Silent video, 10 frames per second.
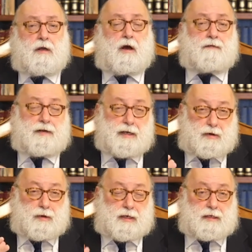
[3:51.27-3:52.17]
of
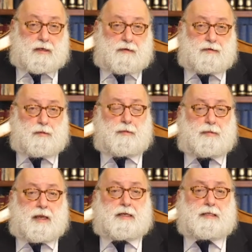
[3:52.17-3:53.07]
iniquities, of human
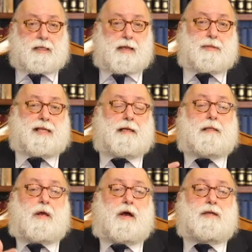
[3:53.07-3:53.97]
beings not being
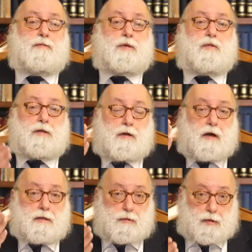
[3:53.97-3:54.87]
aligned with what
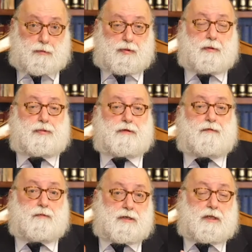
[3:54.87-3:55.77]
God, with the purpose
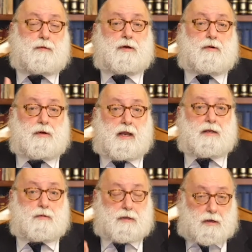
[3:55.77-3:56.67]
for which they were
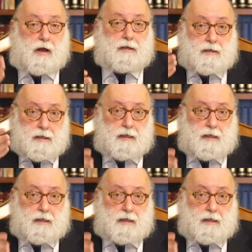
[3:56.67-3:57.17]
created, what God